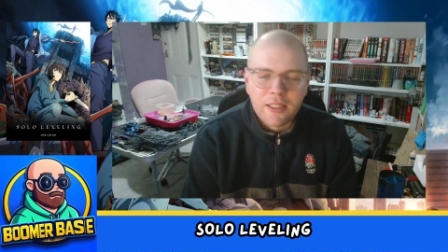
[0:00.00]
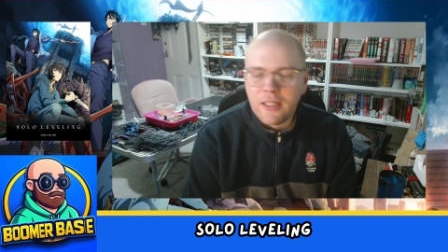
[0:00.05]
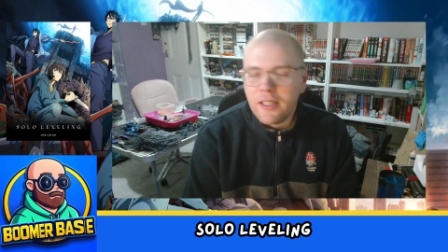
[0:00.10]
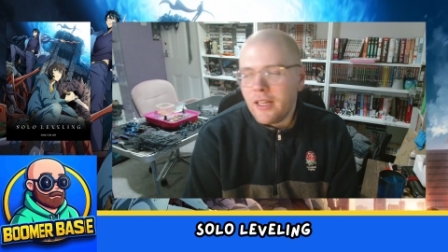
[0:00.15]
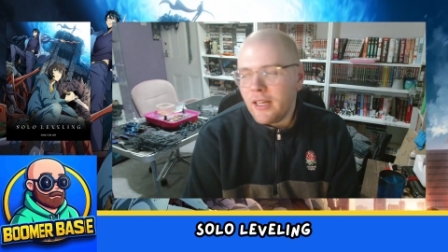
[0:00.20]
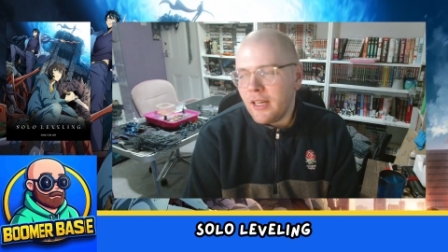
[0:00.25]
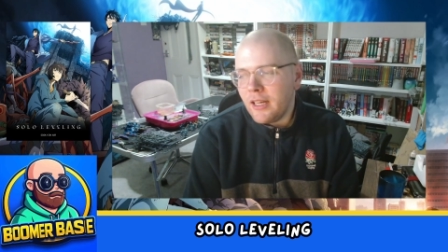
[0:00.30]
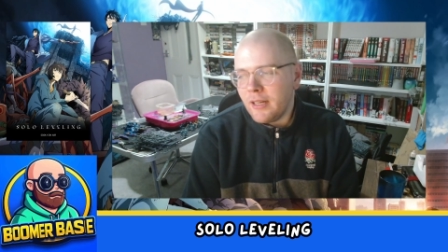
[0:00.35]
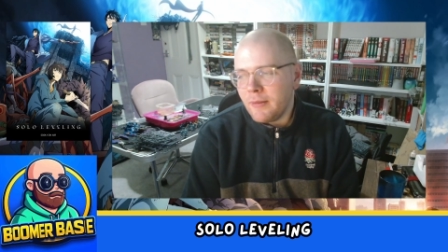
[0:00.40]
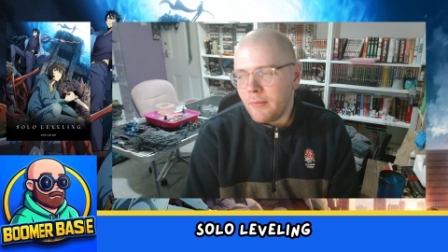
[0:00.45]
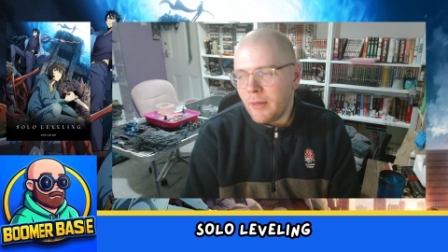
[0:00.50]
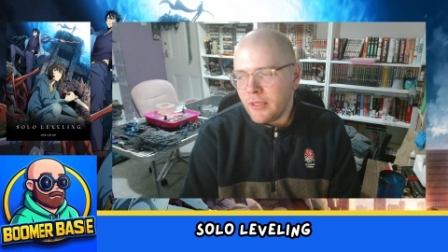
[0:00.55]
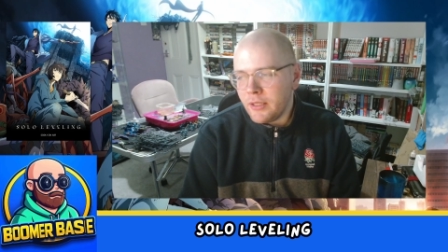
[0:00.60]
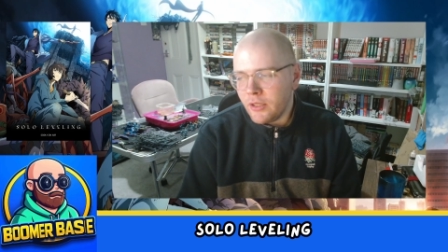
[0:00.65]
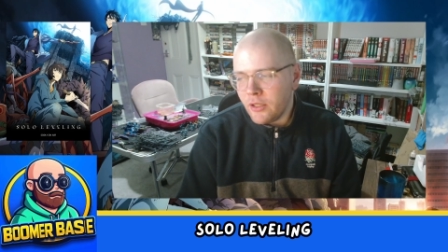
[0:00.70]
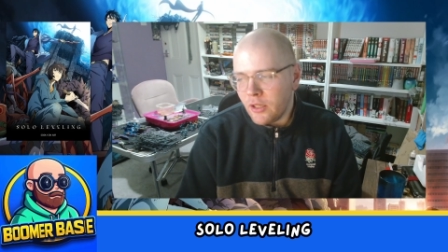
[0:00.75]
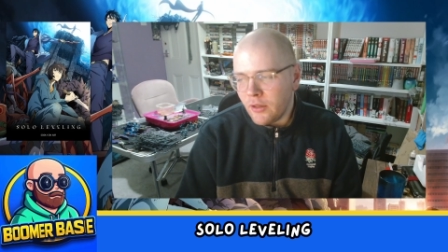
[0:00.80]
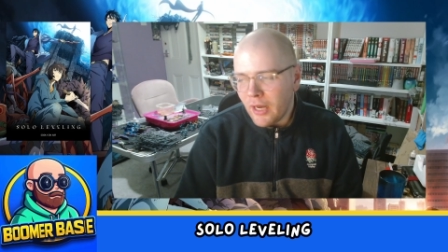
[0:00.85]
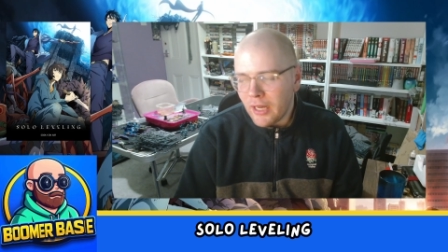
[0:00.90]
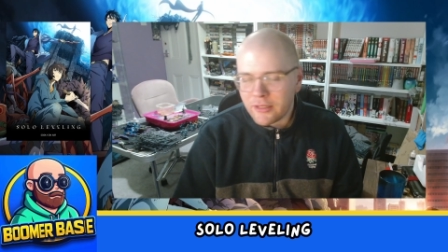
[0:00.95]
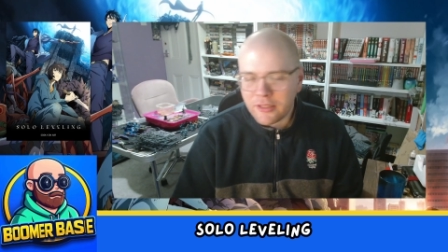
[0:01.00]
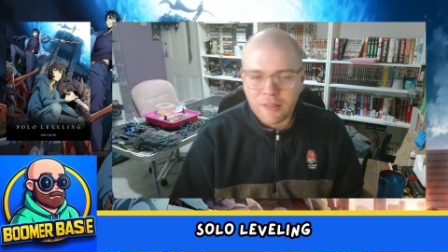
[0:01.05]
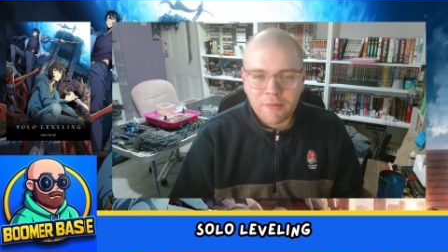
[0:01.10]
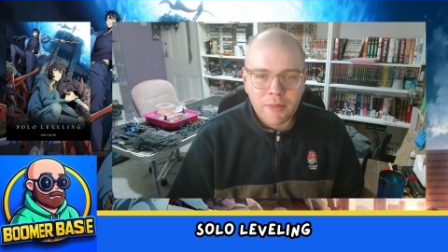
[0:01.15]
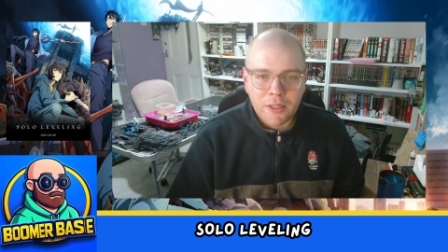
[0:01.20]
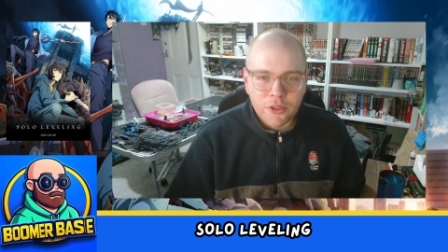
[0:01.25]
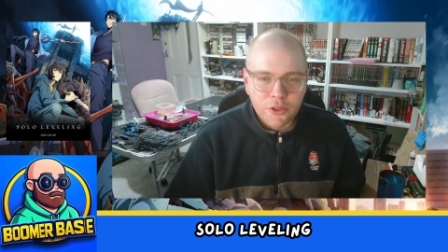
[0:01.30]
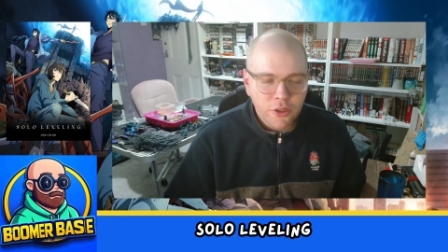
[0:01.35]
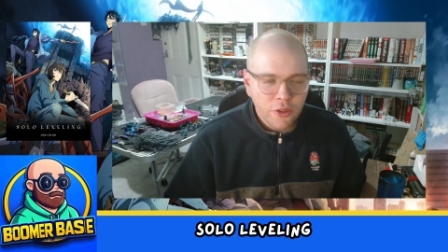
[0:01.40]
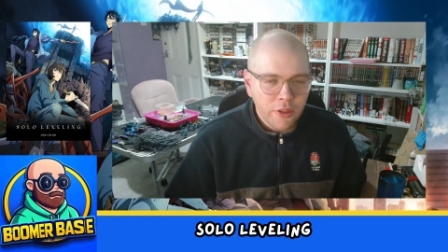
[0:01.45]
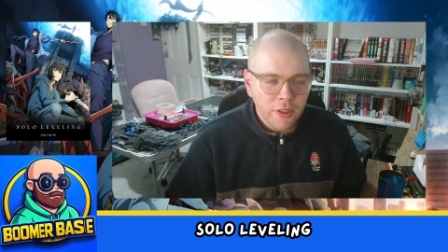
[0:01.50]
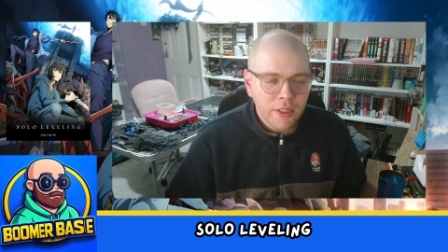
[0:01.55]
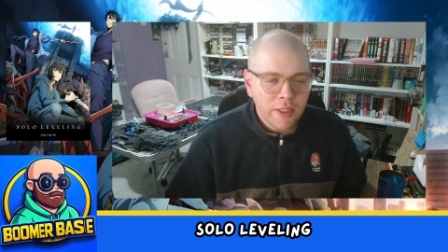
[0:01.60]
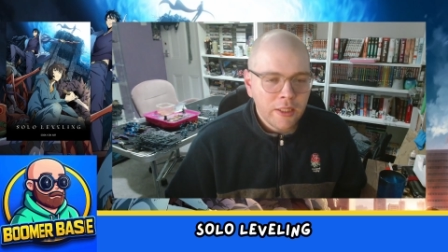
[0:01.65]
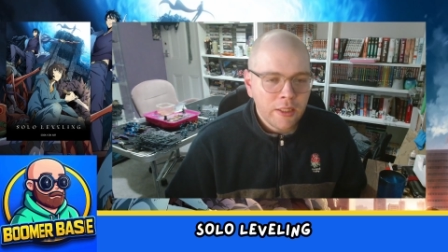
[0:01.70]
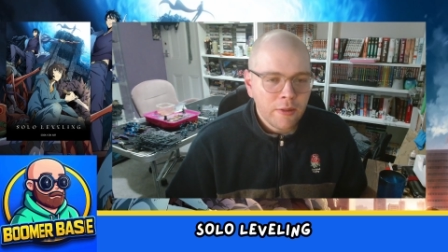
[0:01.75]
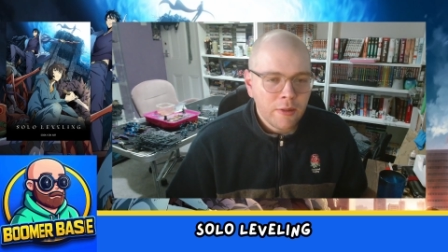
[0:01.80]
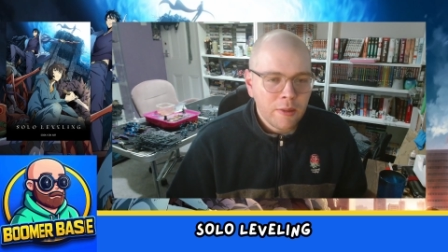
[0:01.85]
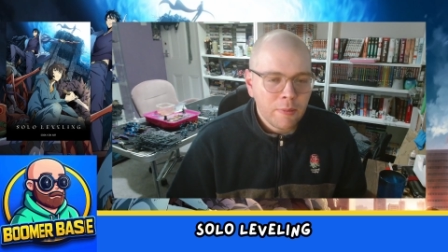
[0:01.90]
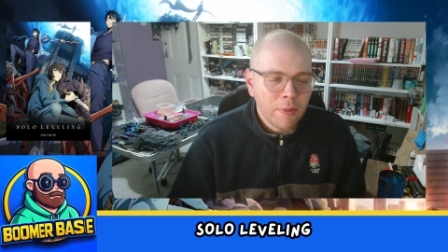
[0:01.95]
And, you know, as I mentioned,
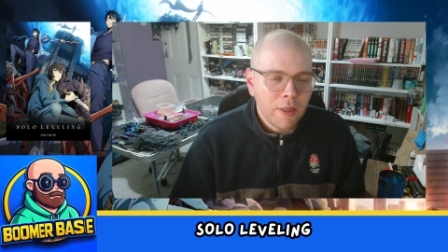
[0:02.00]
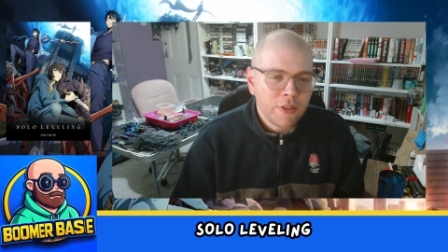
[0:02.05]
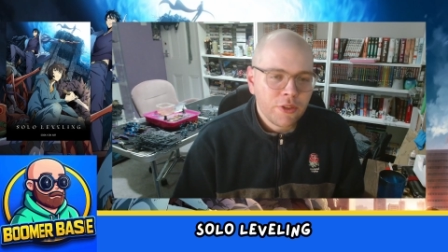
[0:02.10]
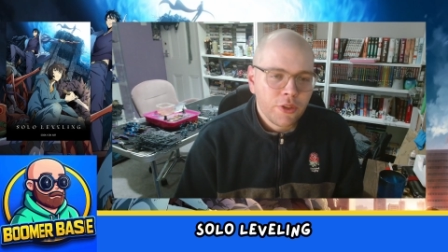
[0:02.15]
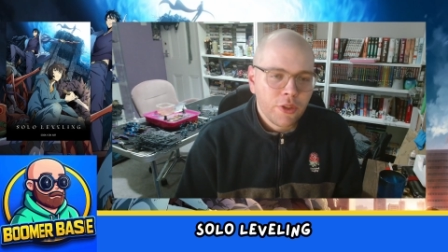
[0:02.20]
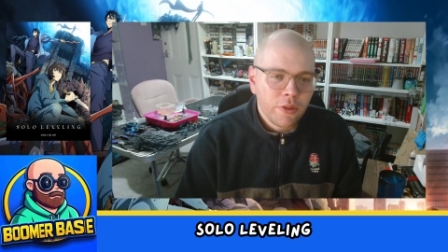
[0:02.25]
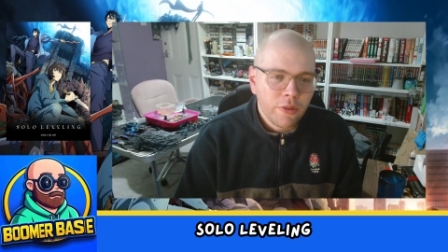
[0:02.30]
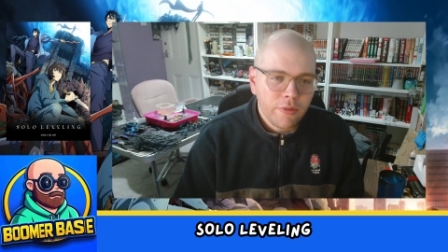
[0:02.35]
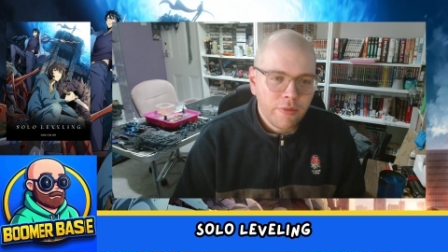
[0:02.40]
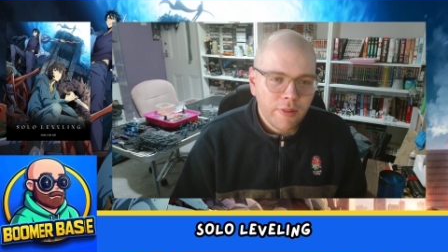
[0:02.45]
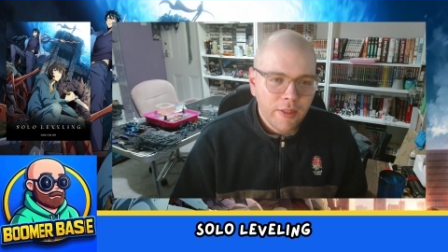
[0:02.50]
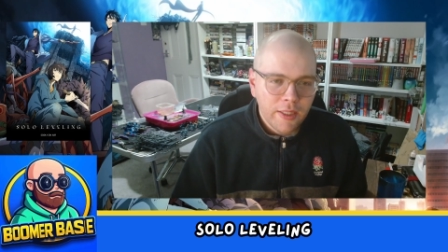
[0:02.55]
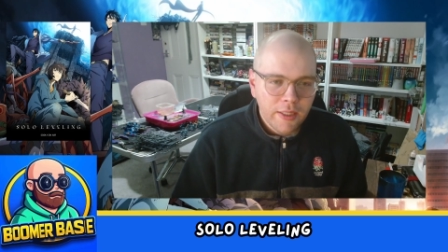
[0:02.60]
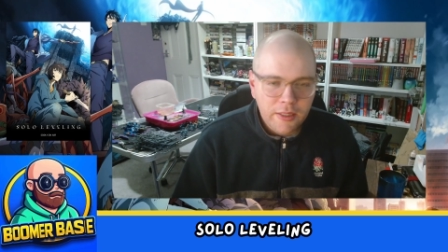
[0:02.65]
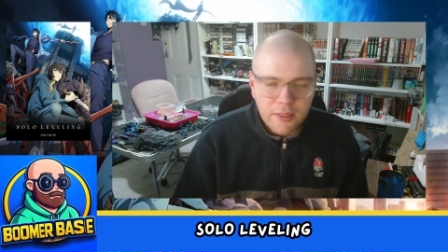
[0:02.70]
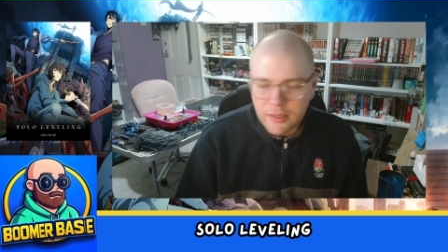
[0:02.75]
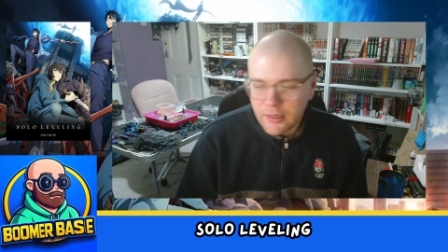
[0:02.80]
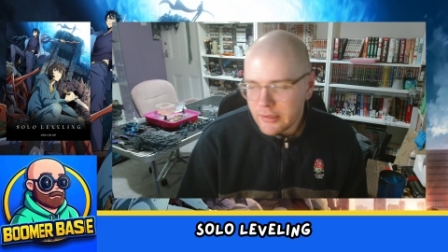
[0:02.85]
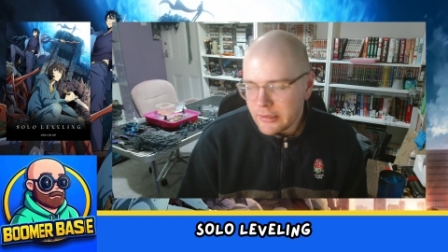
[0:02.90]
the president fight.